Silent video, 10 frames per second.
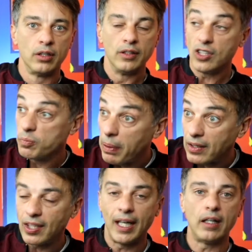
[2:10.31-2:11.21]
The
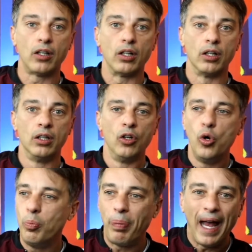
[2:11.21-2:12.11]
spectator
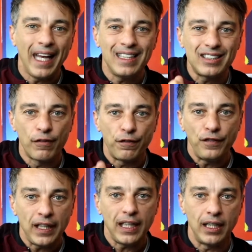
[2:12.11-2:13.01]
who pays a
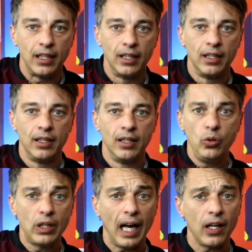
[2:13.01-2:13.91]
fee. You
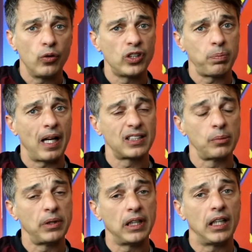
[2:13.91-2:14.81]
got a
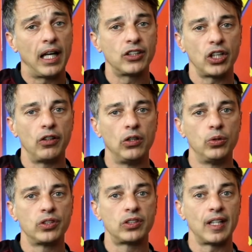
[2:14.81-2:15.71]
responsibility, like Jerry
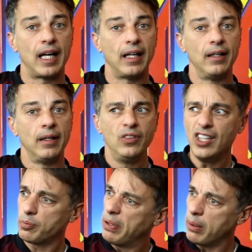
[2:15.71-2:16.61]
Lewis said.
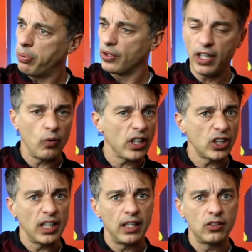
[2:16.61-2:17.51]
These people, they're
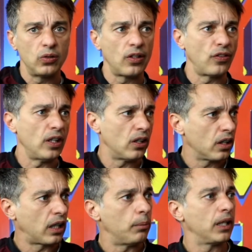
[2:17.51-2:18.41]
rushing into the theater,
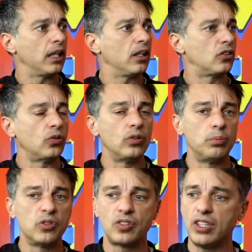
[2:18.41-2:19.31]
they're coming into the
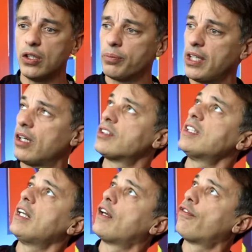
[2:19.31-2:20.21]
museum, they're
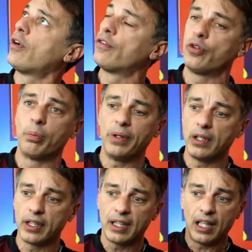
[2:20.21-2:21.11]
standing in front of your
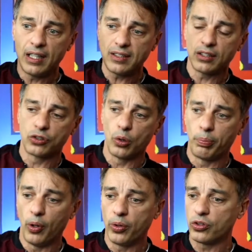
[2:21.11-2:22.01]
building, they're listening to a
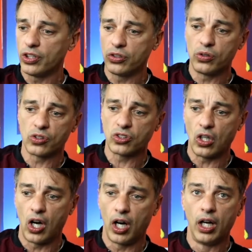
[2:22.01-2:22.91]
poetry, to your
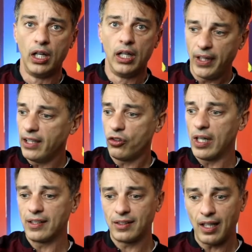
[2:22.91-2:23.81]
song. They
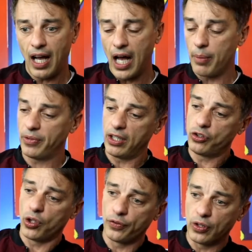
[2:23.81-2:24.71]
dressed up, they
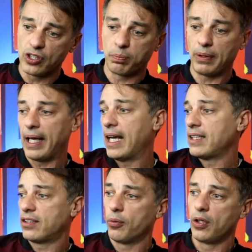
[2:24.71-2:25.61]
drove to this
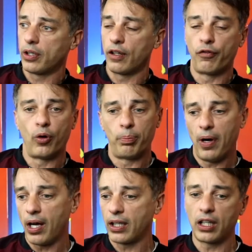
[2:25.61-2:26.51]
place, they were looking for a
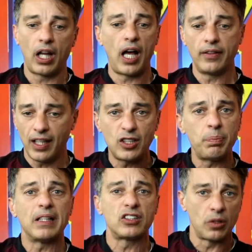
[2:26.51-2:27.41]
parking lot, they
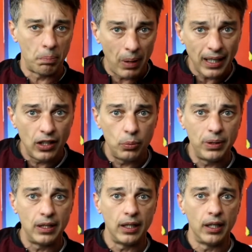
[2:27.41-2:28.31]
spent some money to
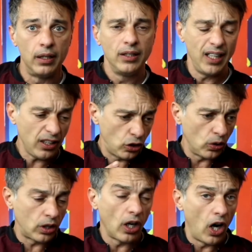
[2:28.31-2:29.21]
be there. They
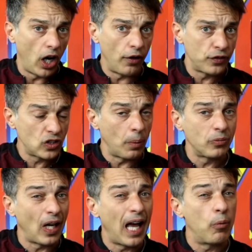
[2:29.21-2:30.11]
took off some
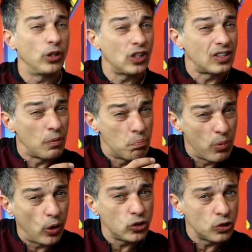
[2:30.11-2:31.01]
time, which is the
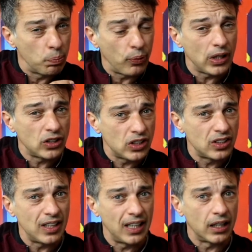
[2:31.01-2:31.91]
most precious
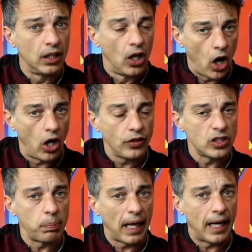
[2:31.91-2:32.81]
thing on this
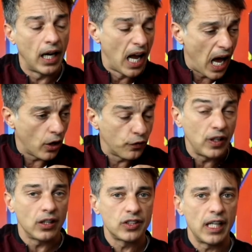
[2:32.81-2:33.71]
planet, out of
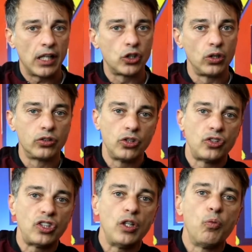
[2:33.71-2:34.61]
their schedule to
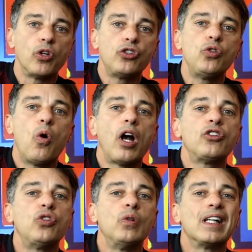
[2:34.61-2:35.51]
see what you are
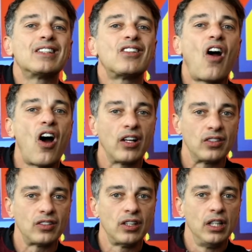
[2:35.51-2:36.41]
doing as an
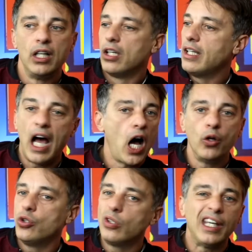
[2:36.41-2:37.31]
artist.
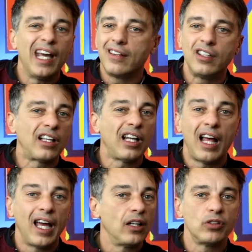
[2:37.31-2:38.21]
Now you can't
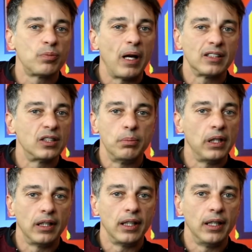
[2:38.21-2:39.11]
decline
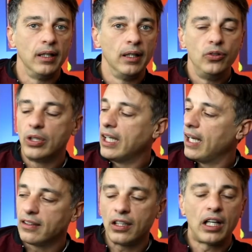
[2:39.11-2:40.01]
responsibility. You
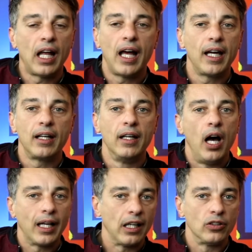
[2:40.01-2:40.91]
can't decline
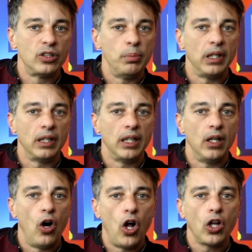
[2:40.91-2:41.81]
accountability.
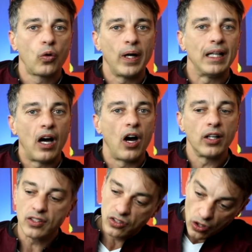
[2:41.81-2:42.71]
All great
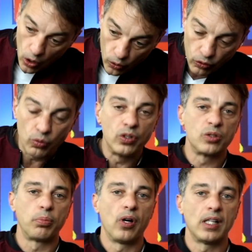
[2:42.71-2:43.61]
artists go through this
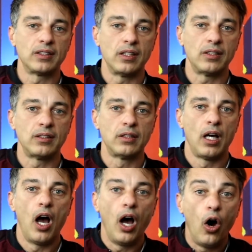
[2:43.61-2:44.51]
process.
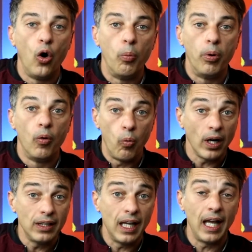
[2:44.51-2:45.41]
I hope
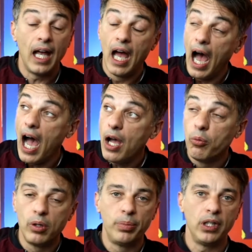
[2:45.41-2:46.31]
one day I
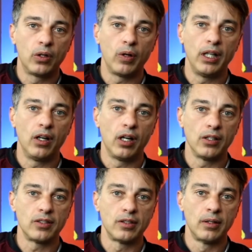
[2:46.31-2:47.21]
will be a great
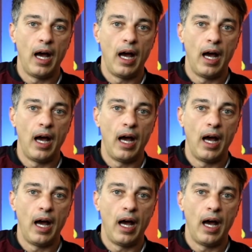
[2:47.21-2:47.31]
artist.